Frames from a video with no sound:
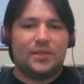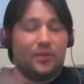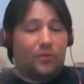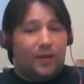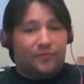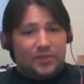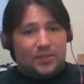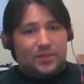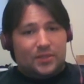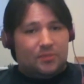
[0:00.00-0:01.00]
in the Hrefna
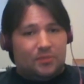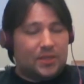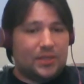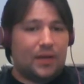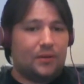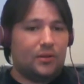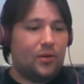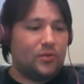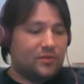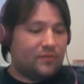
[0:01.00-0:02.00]
system and it's got
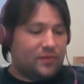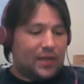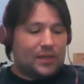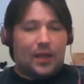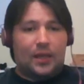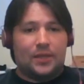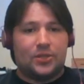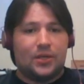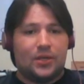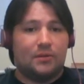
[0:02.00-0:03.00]
loads of technology
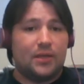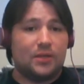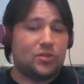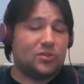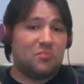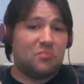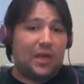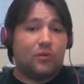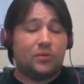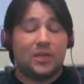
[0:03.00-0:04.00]
and everything. It's just they
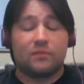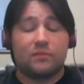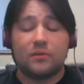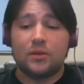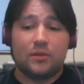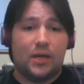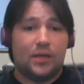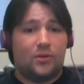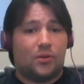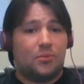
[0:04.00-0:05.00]
don't leave
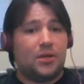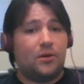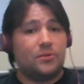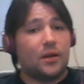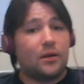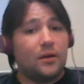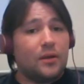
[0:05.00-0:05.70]
and nobody goes there.